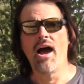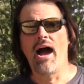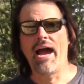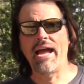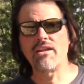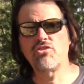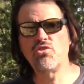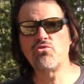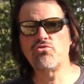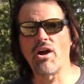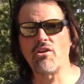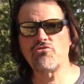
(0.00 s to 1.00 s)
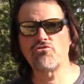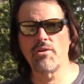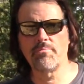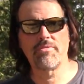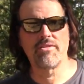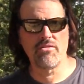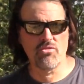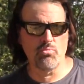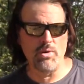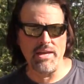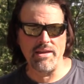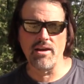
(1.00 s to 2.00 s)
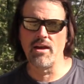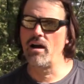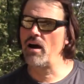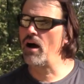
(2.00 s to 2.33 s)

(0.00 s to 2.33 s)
I had 2 trout trips this week.